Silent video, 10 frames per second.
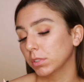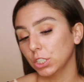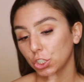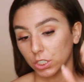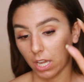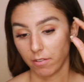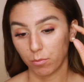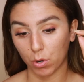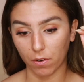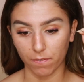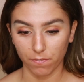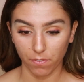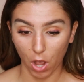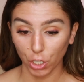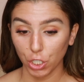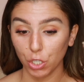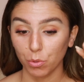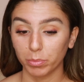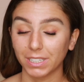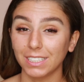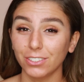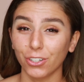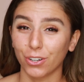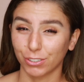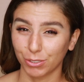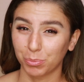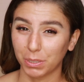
These just have more volume, but these are also